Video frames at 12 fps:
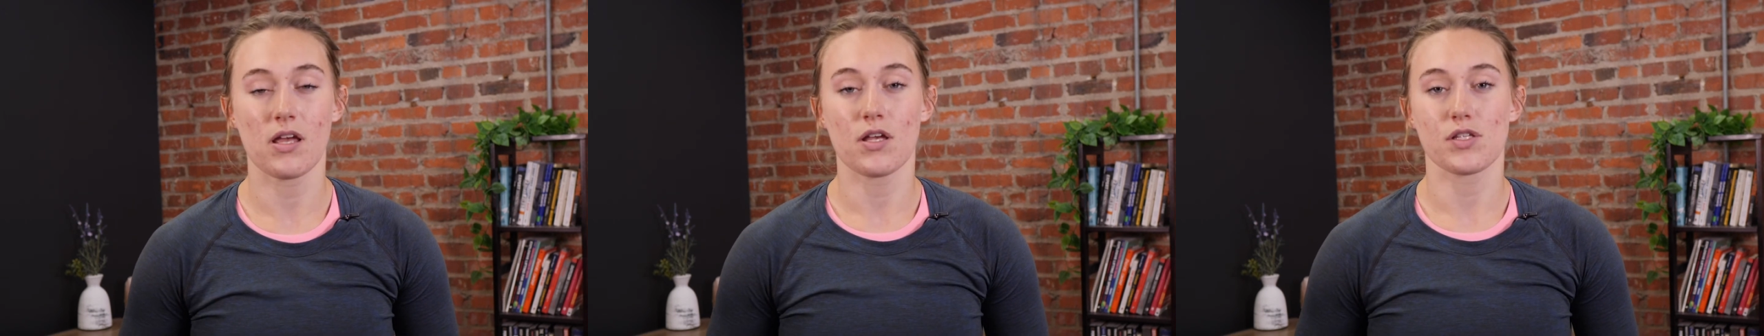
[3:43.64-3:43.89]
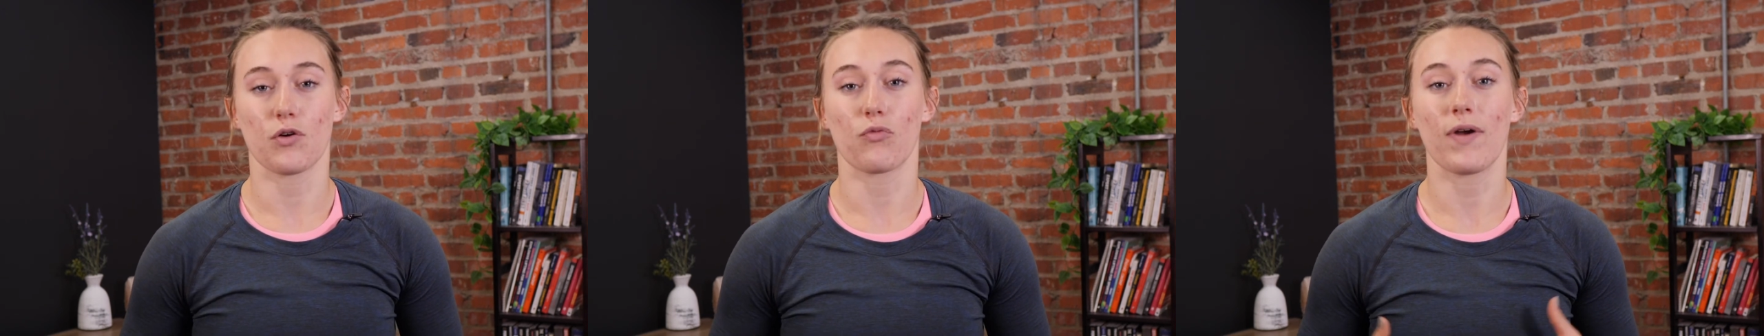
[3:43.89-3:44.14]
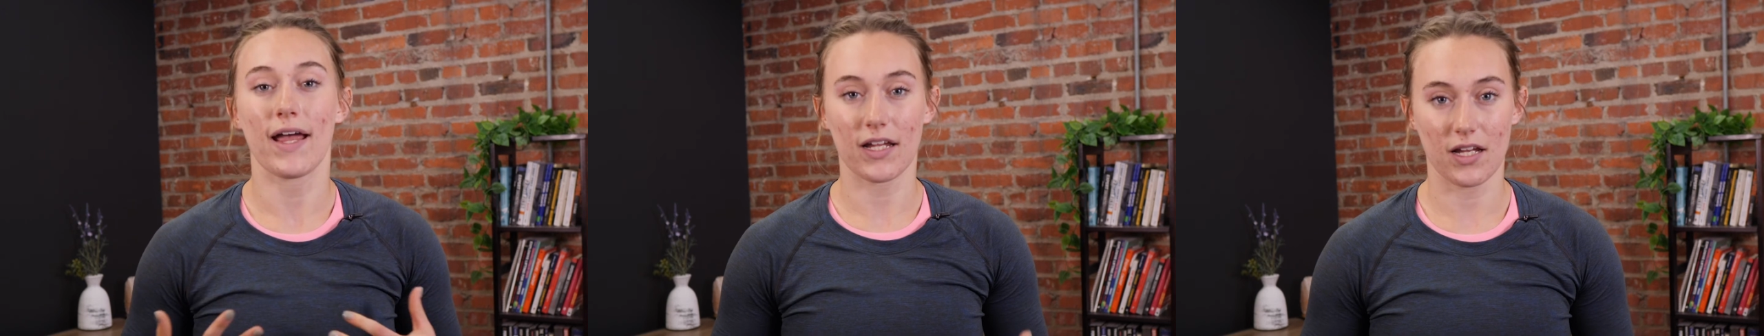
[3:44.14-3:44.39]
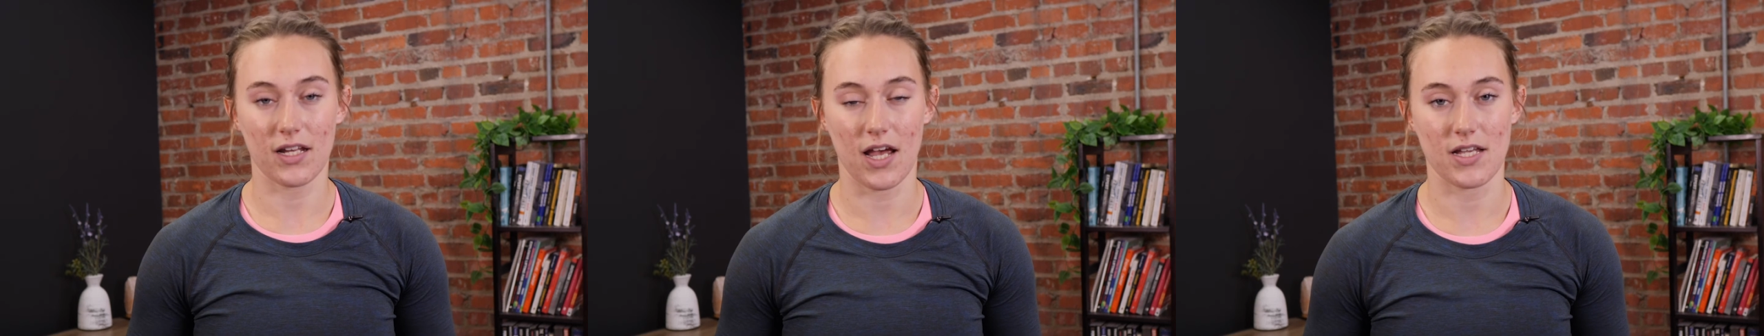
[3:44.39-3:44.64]
So
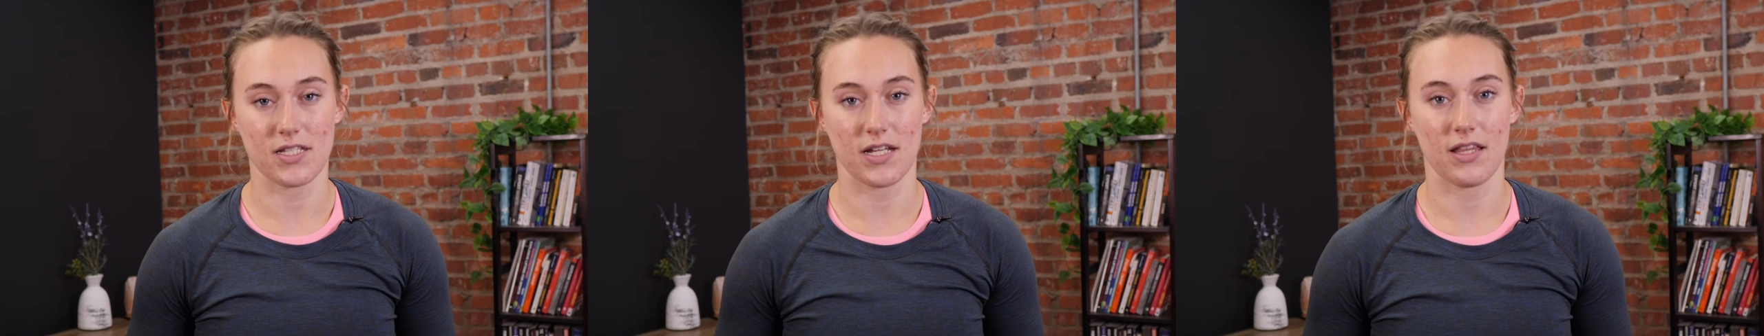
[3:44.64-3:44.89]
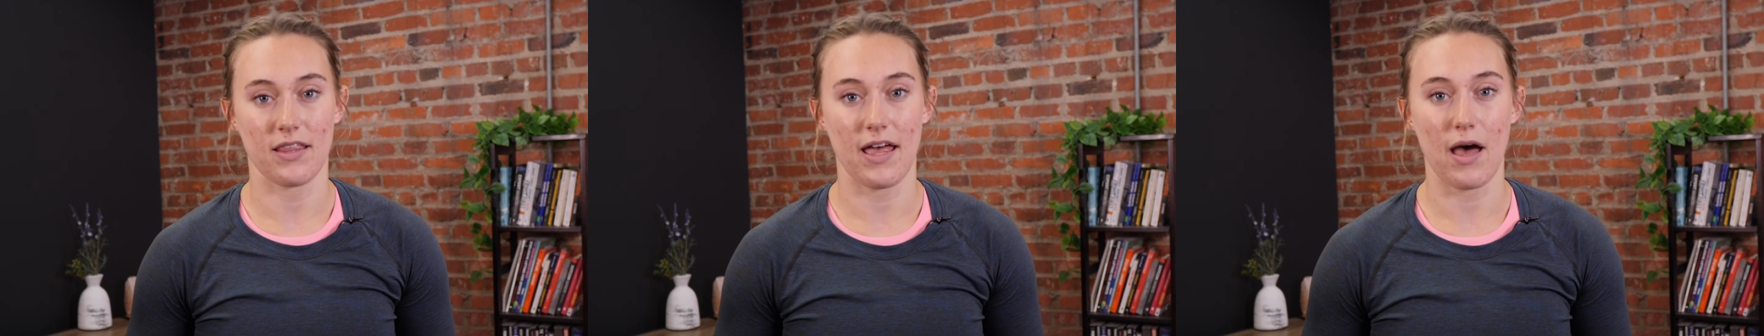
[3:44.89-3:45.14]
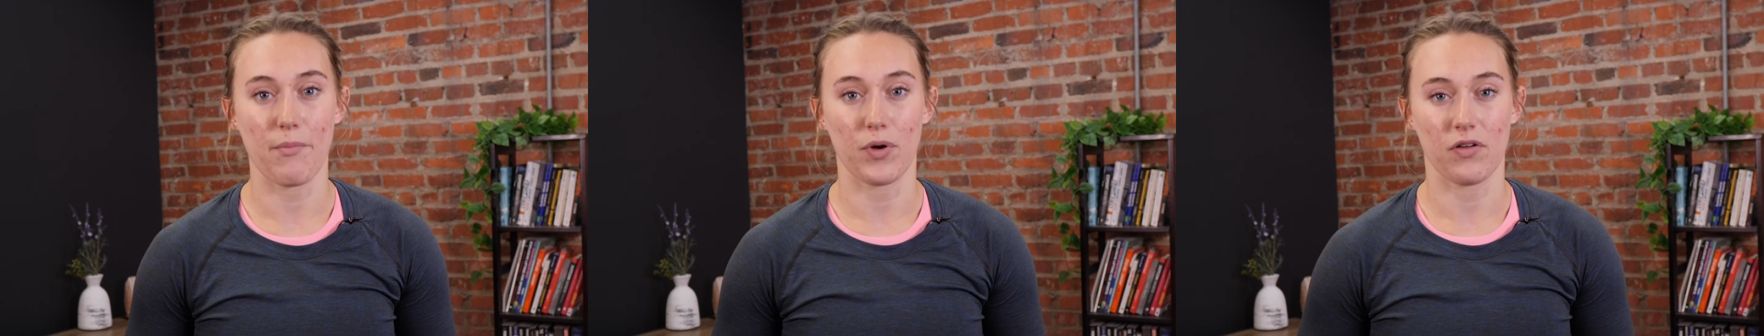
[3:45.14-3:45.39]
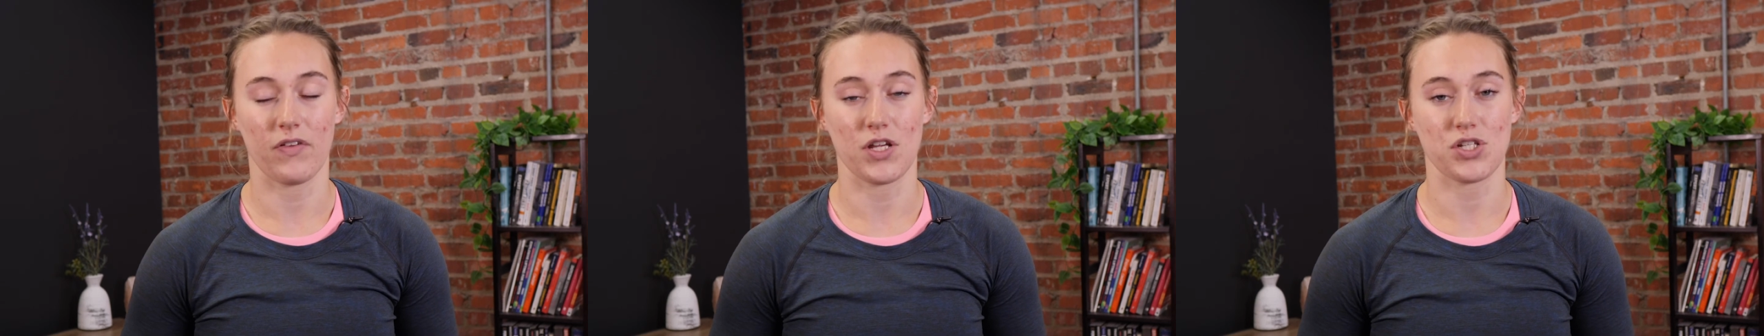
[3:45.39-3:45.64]
recognizing that
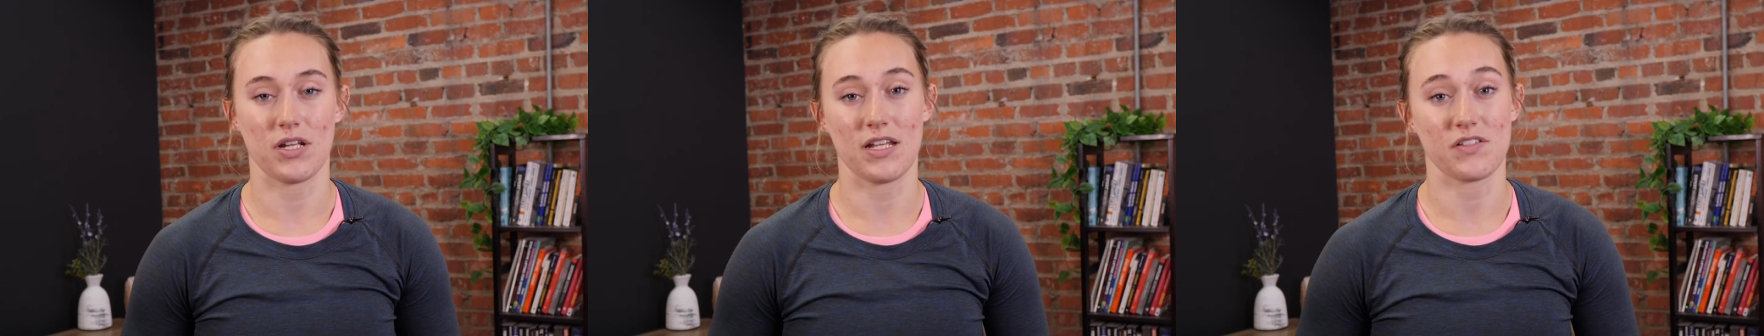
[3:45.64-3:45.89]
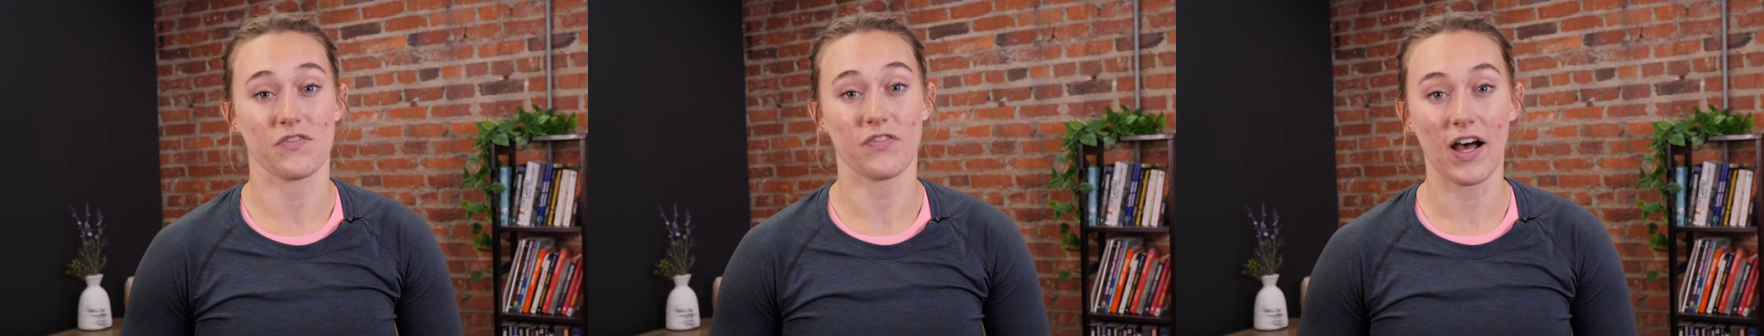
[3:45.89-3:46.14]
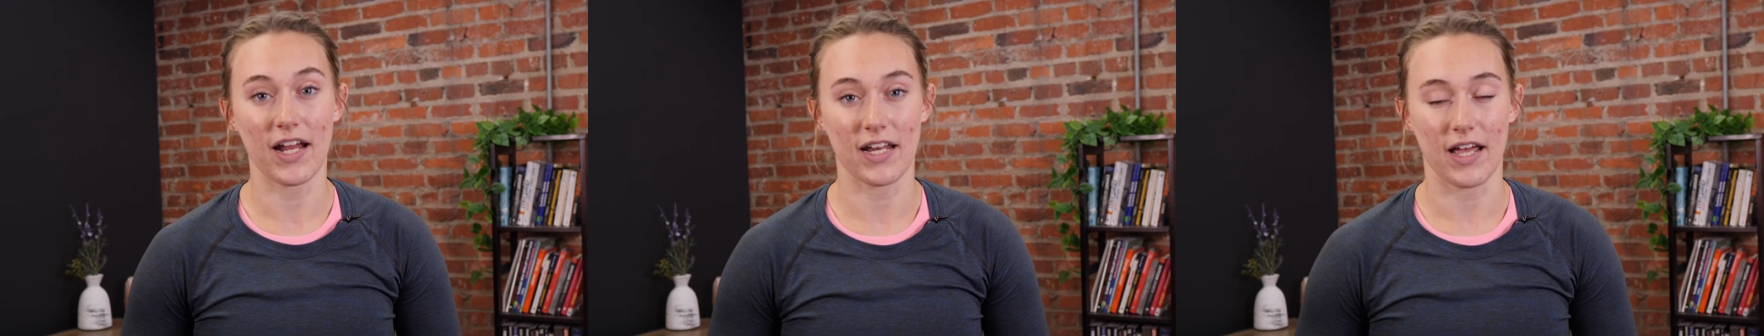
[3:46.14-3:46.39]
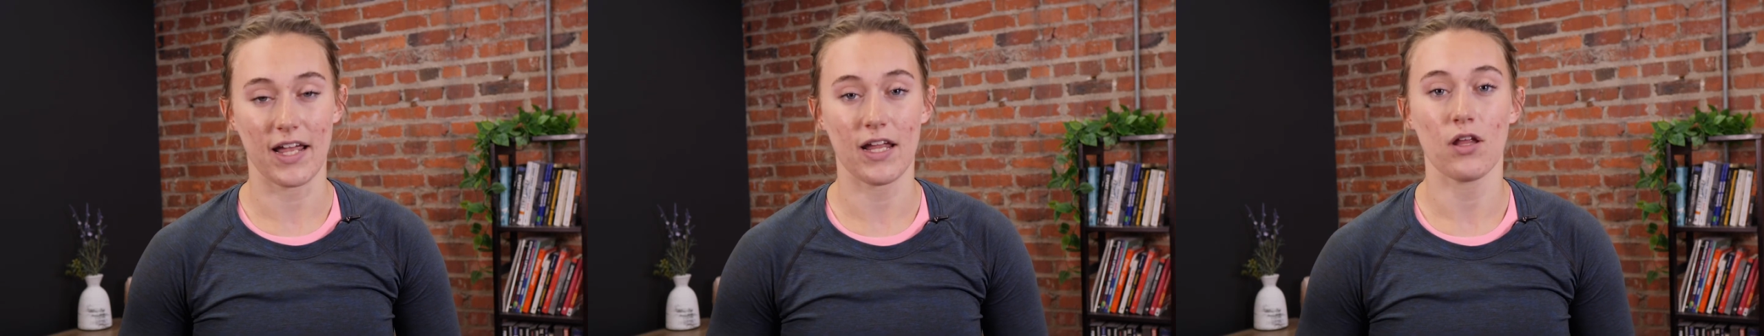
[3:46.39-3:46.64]
motivation is
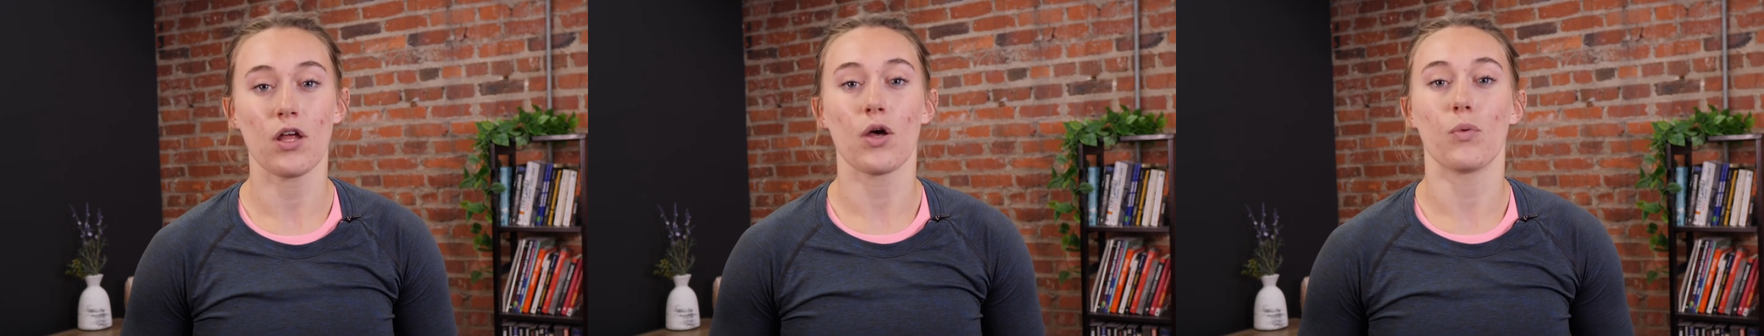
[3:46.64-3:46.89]
finite